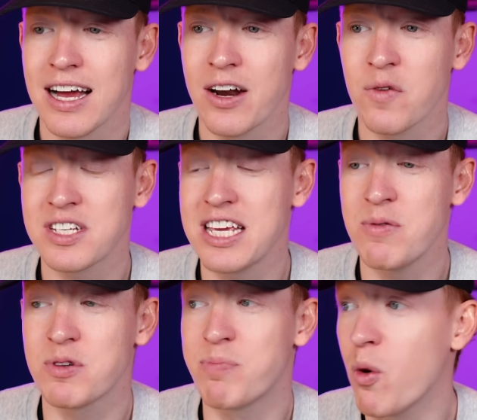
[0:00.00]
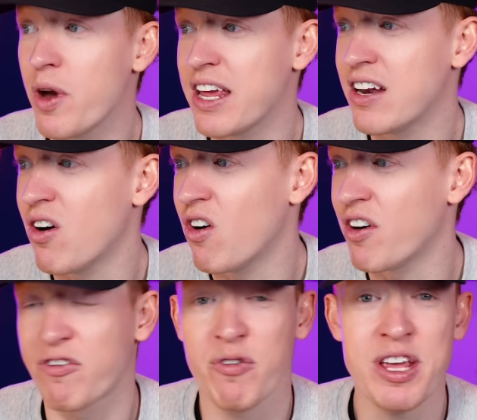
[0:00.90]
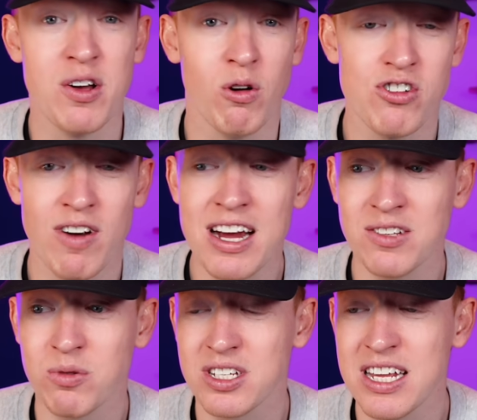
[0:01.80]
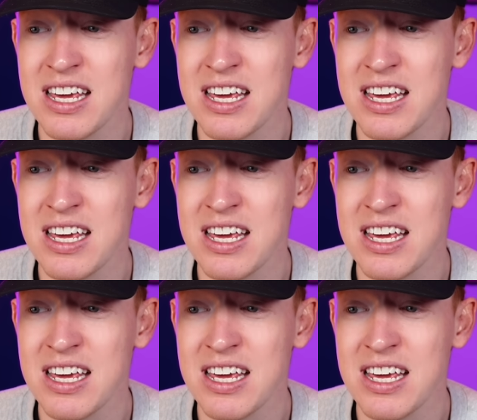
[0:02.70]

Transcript: and obviously he was bought in on a free contract, wasn't